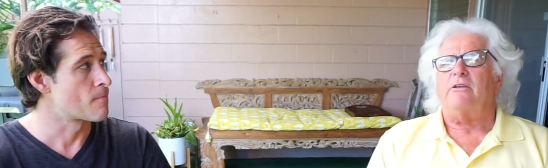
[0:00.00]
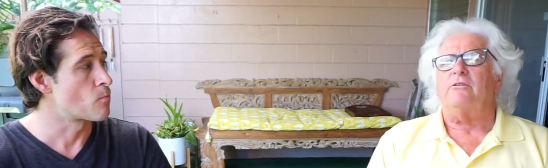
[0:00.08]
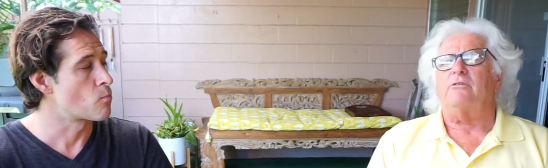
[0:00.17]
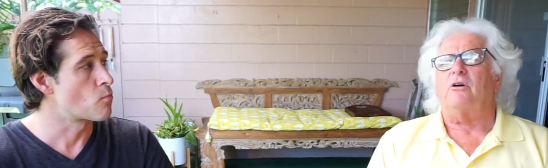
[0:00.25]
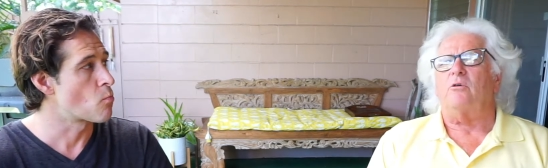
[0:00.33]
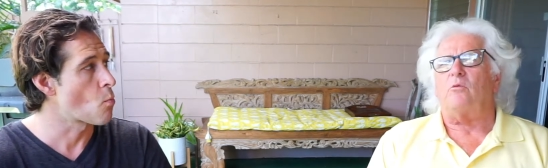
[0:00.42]

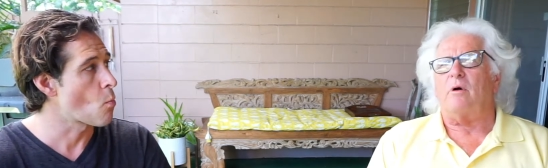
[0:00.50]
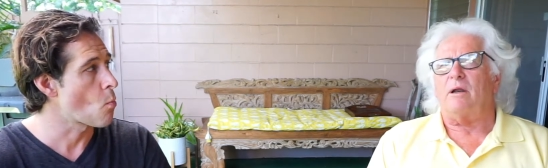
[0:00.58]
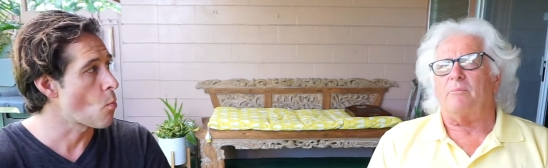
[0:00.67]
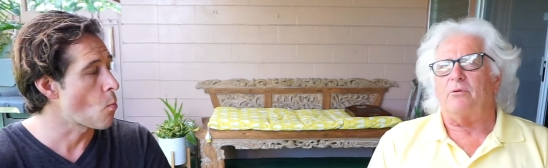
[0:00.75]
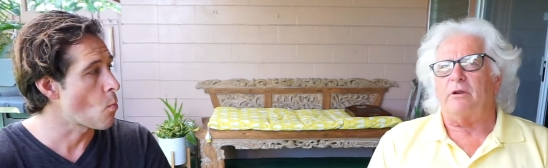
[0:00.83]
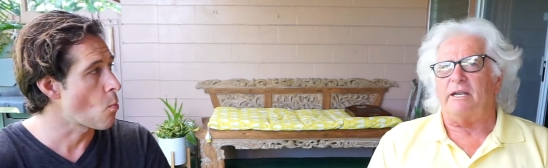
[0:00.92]
Speaker 1: You don't want
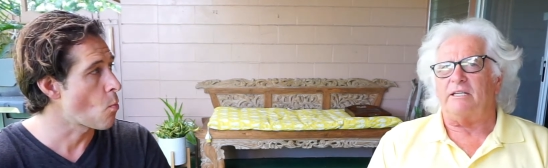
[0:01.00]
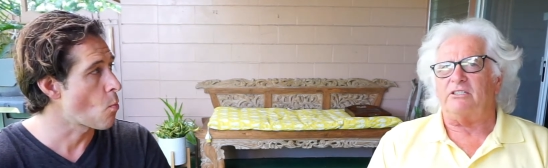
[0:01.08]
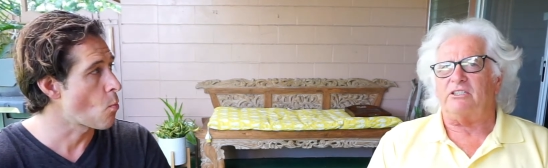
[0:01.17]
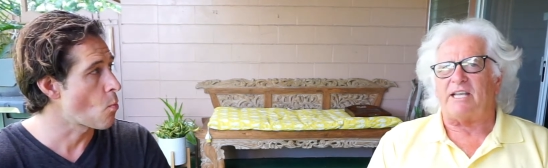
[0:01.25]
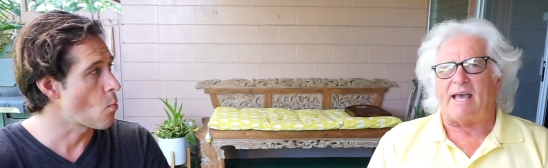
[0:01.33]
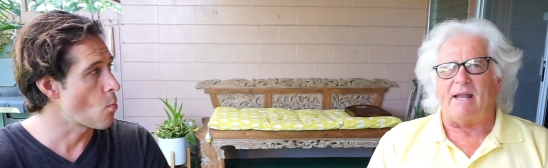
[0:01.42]
to put any
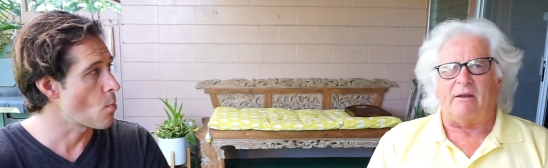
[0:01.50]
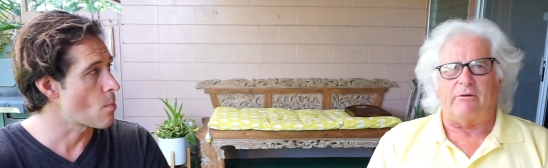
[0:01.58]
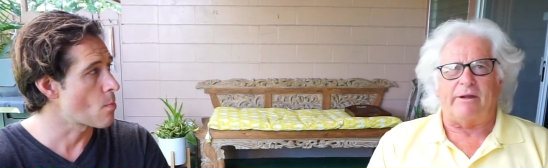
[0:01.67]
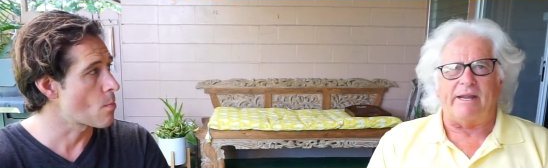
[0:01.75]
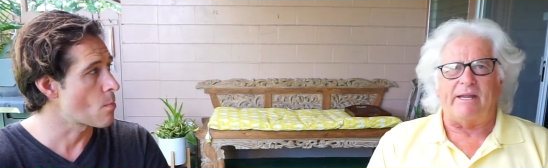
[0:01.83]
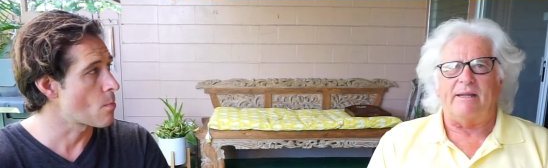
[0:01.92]

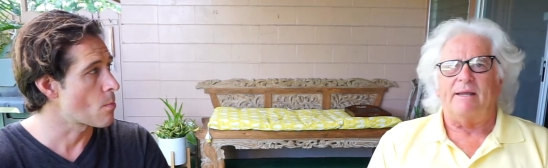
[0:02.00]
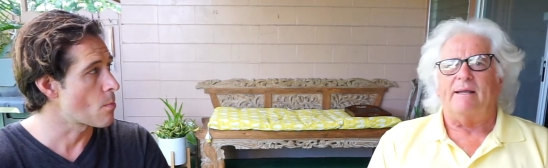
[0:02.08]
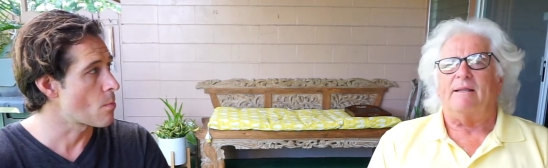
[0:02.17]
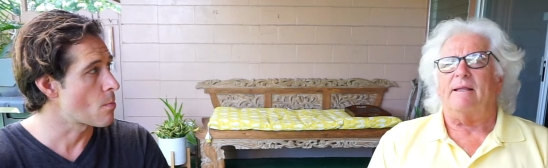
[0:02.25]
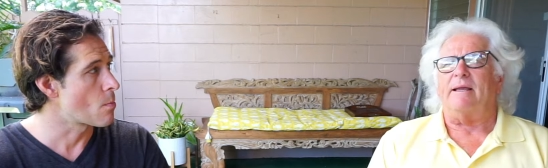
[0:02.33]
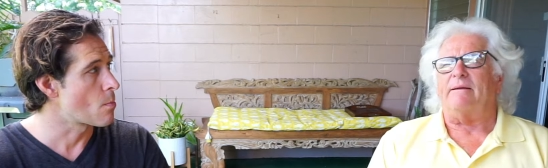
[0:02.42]
celery,
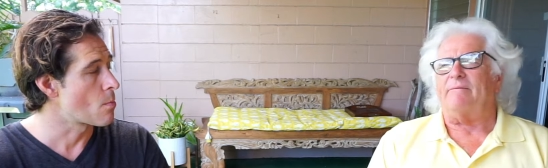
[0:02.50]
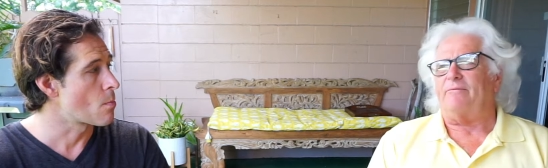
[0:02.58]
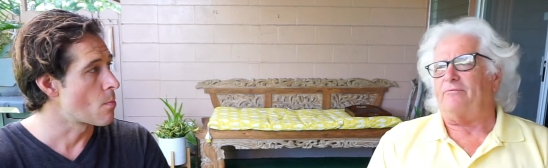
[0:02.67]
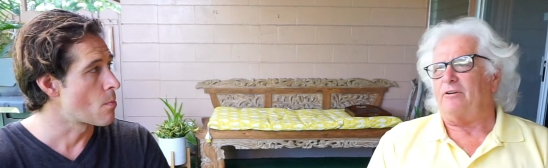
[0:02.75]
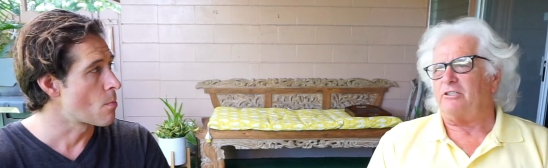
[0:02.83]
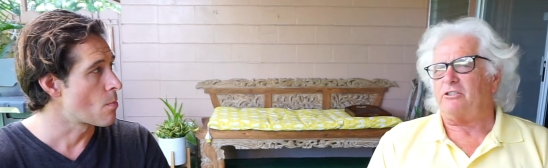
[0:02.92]
like
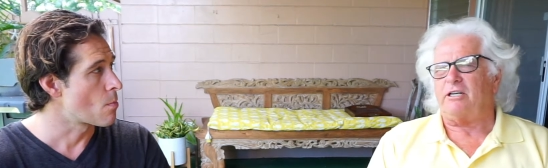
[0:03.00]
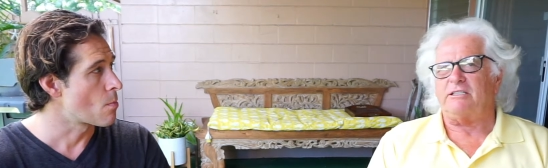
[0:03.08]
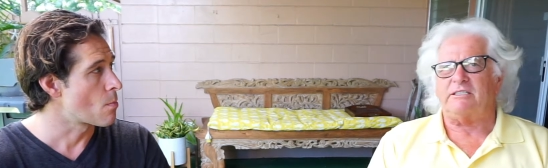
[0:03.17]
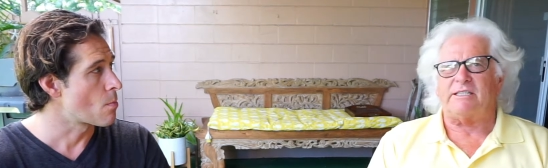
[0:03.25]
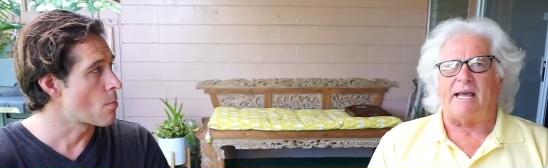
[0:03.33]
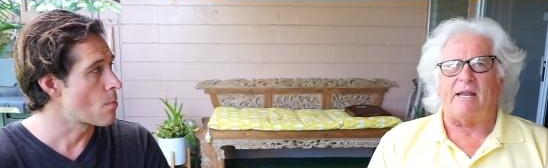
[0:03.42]
fresh cut
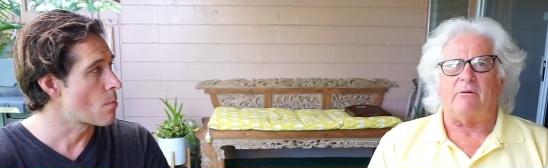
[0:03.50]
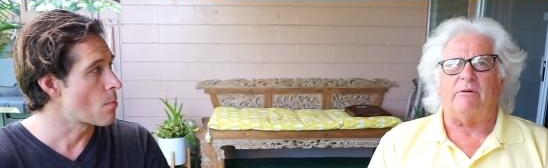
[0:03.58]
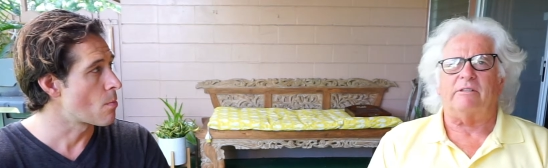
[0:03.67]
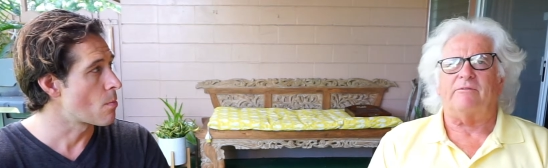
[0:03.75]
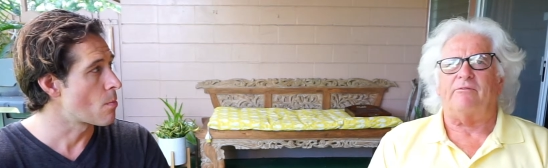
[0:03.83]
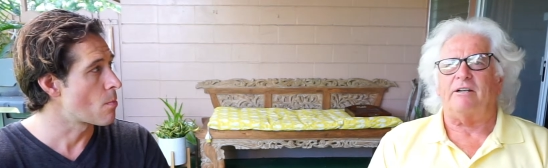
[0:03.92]

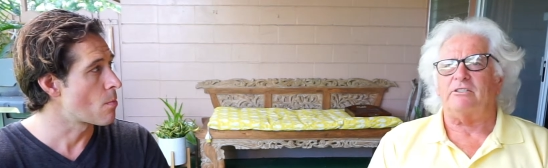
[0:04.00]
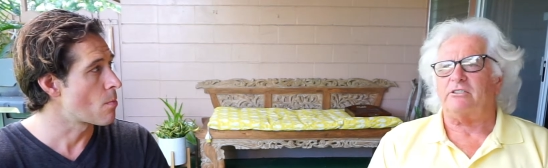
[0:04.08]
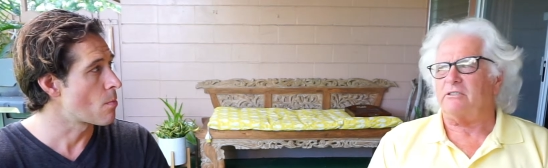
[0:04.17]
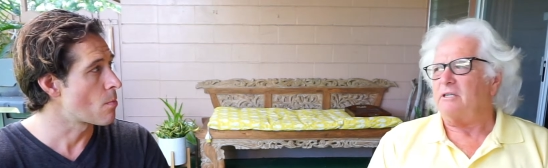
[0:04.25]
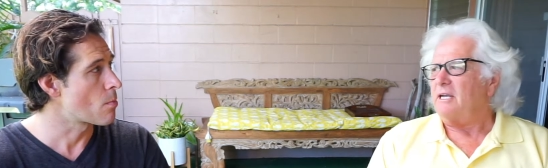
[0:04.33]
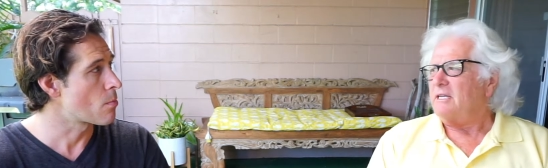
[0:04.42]
celery, fresh
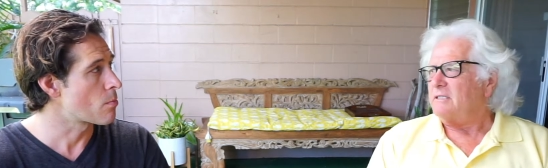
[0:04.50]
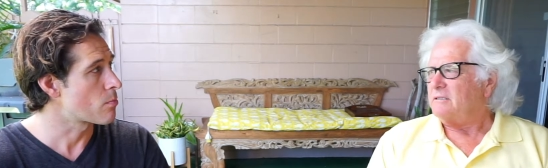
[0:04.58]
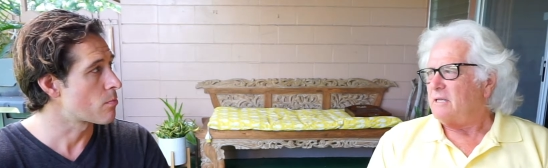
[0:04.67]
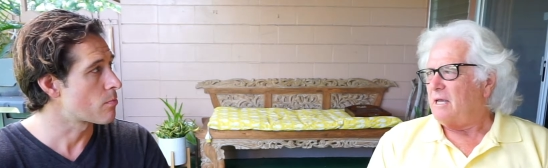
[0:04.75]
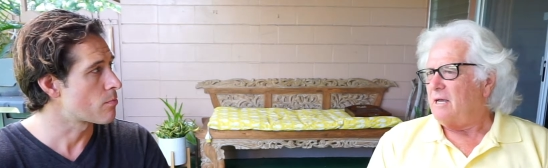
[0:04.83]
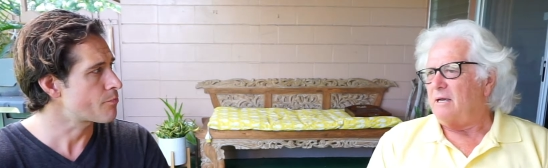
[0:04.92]

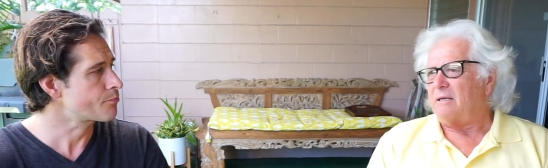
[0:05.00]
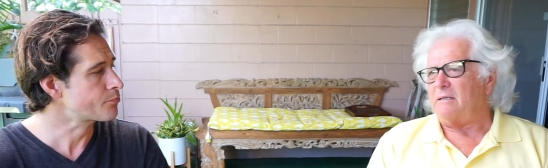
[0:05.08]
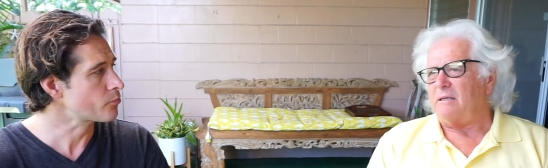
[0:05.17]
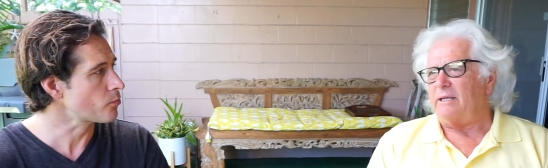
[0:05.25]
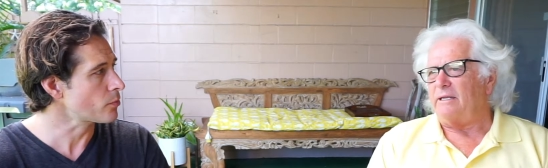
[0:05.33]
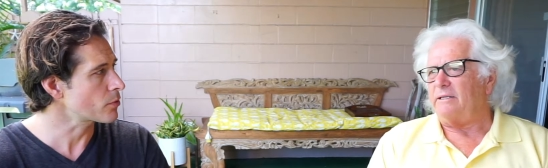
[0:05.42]
uh,
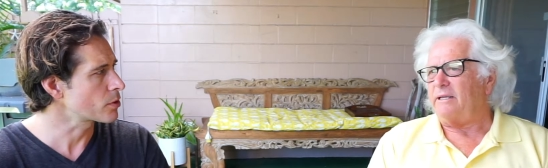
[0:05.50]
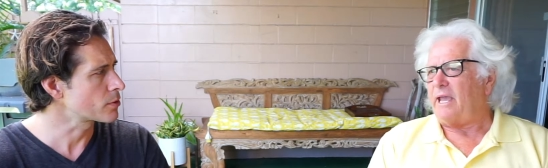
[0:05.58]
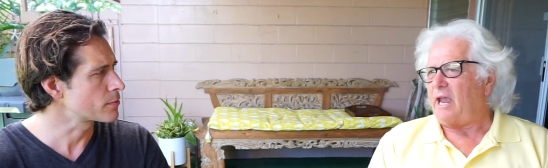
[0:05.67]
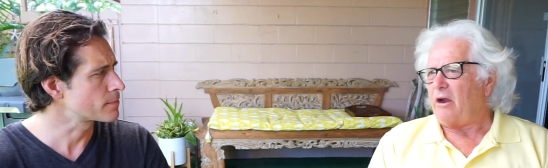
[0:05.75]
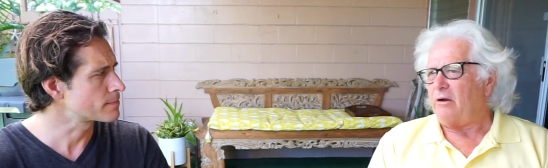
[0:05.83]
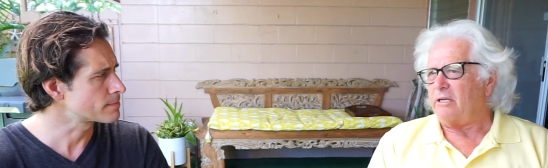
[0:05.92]
clean
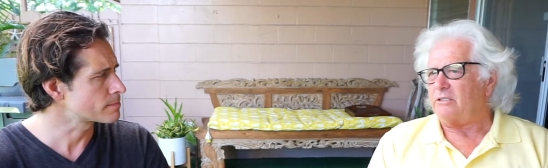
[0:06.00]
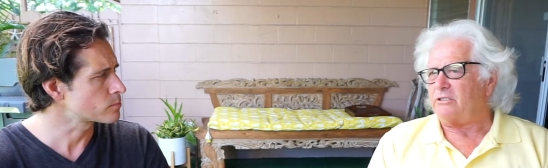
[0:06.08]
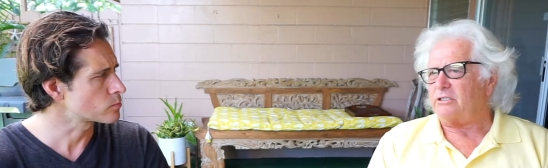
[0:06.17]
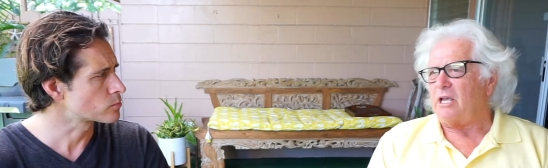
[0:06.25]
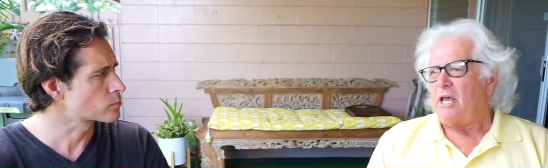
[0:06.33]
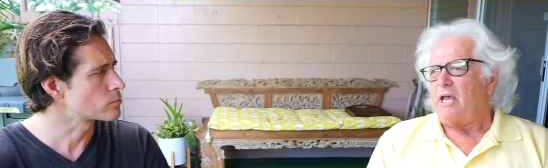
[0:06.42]

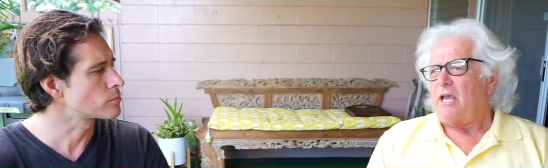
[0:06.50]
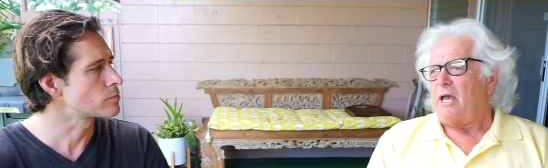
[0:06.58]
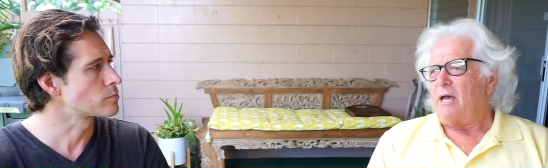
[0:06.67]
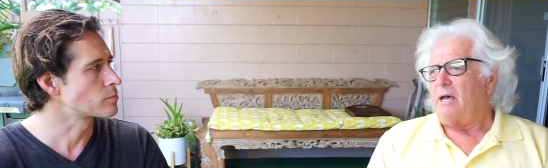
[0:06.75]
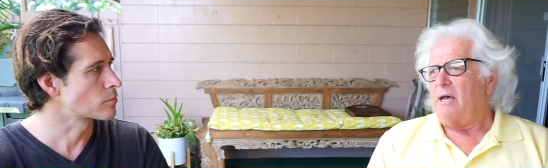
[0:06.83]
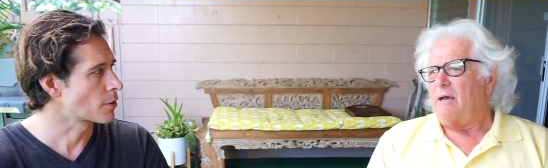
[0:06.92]
carrots,
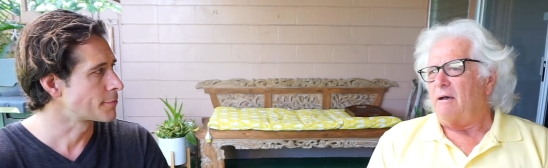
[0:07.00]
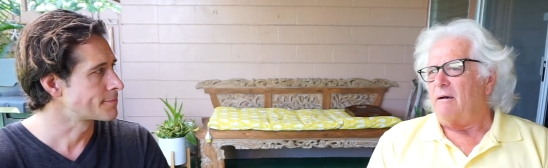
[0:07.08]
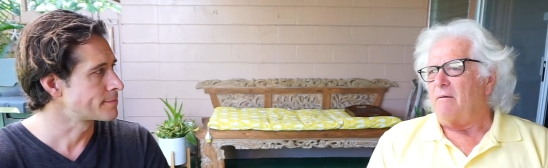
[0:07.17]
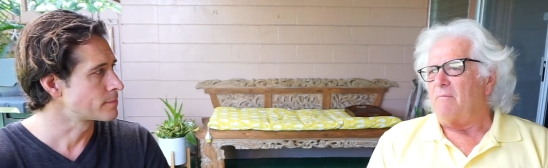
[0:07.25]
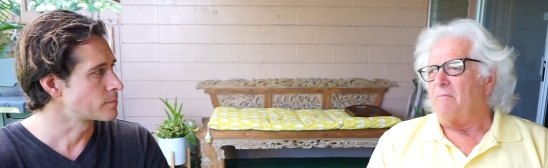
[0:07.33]
uh,